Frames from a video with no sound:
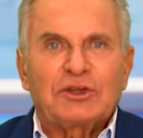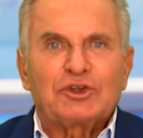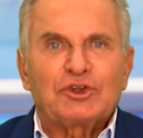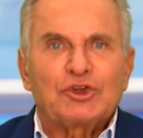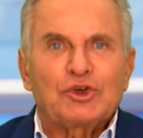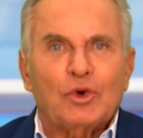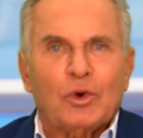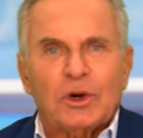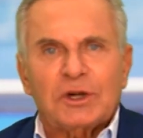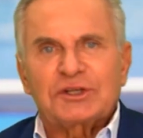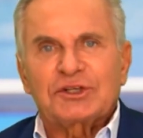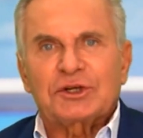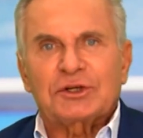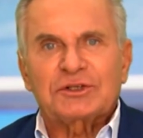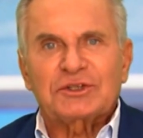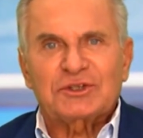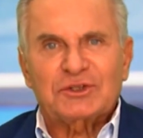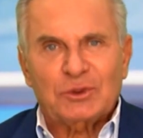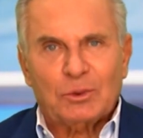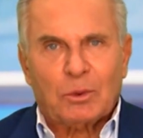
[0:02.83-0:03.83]
in Georgia
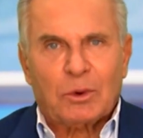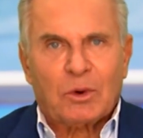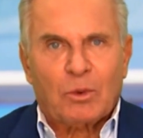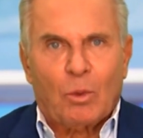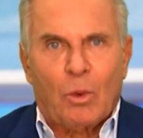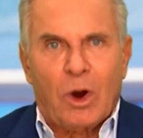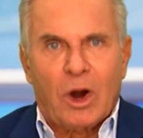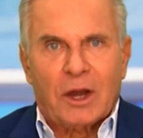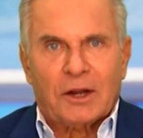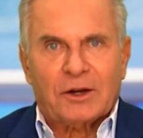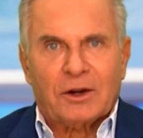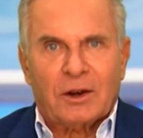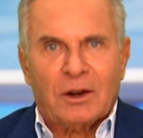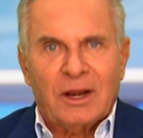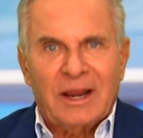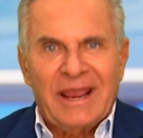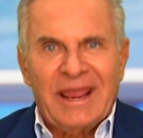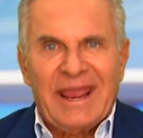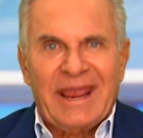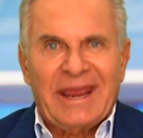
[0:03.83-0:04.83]
sewer water,